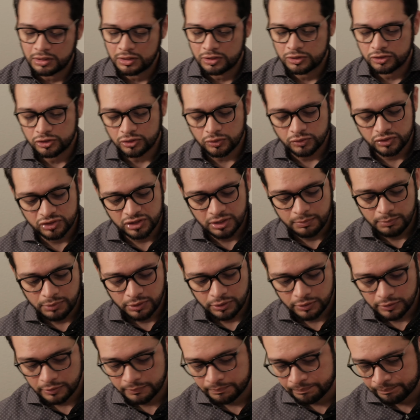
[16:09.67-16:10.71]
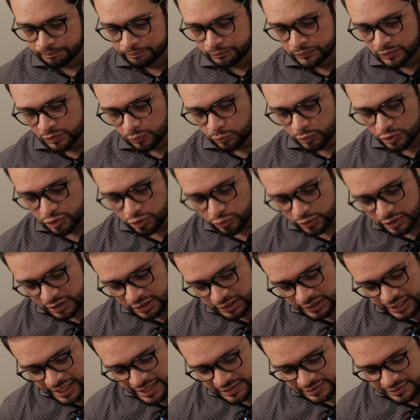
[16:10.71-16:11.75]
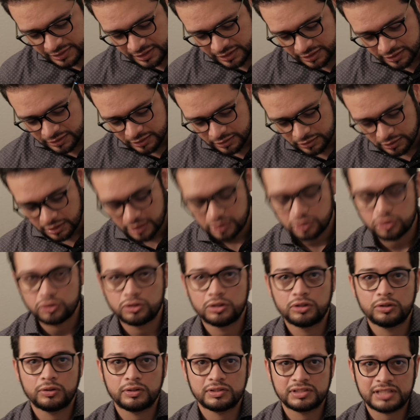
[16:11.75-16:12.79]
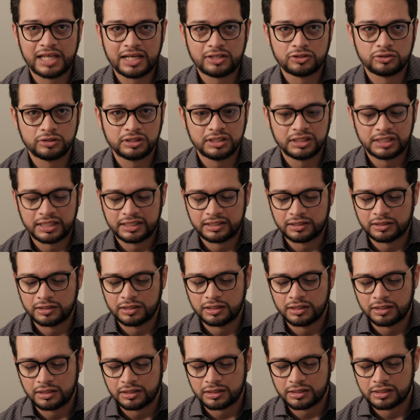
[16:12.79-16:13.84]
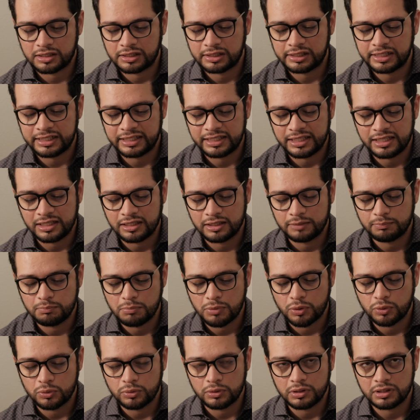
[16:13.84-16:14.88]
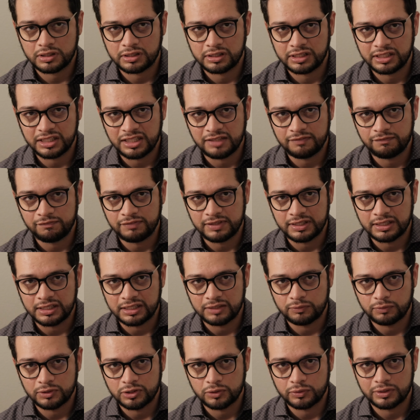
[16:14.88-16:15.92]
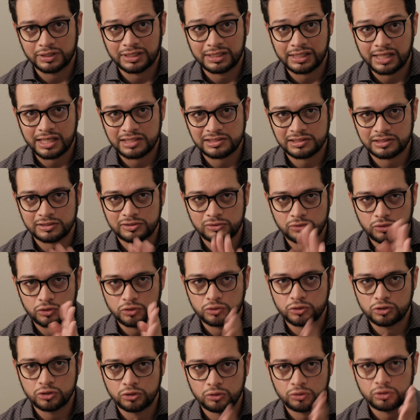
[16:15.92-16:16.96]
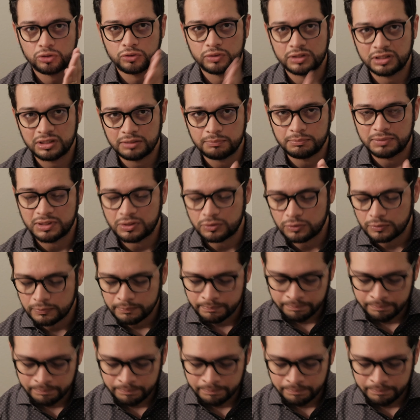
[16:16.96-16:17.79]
So similar, when you're in classic, and there is actually like a clicking feeling when you're in classic, so you know you're in the middle.